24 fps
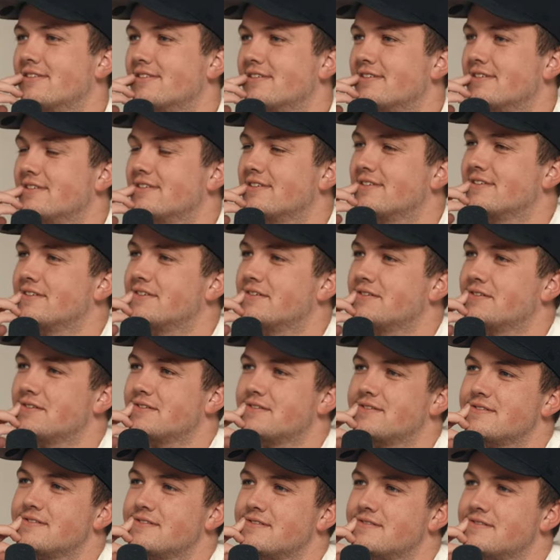
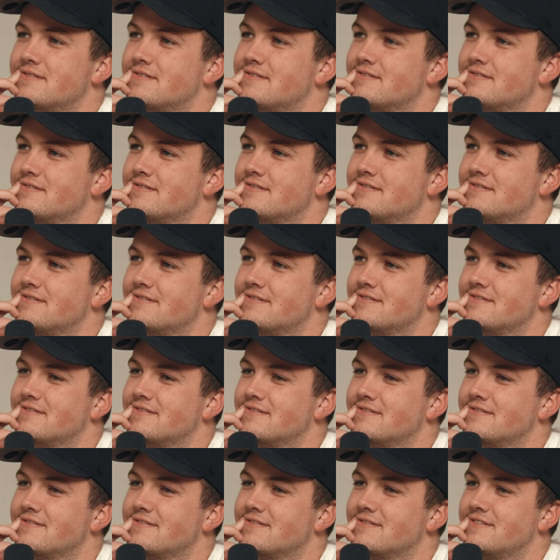
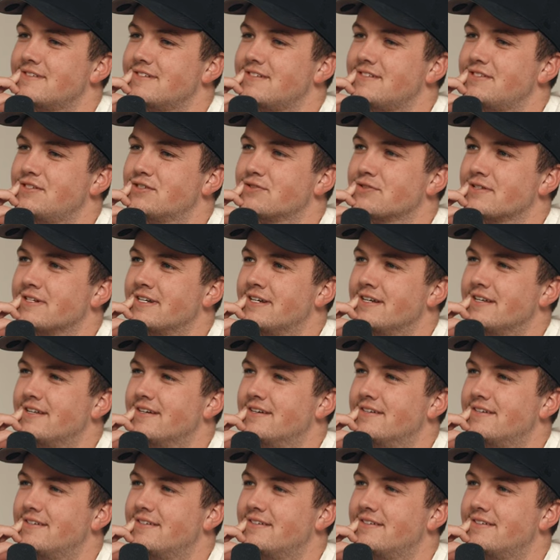
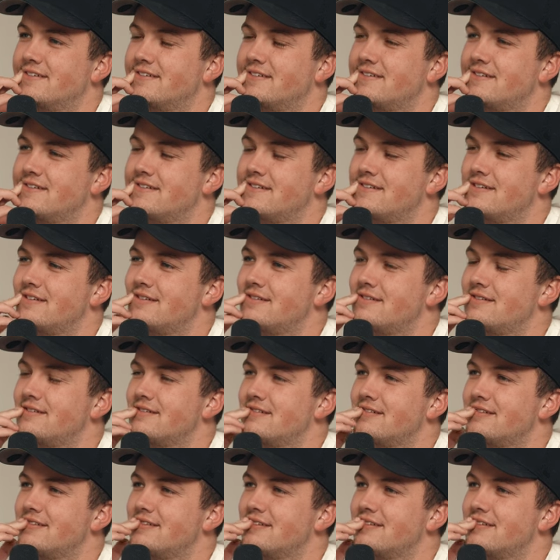
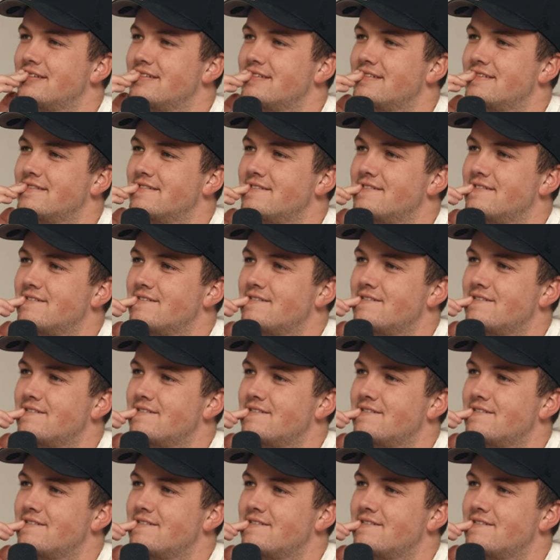(silent)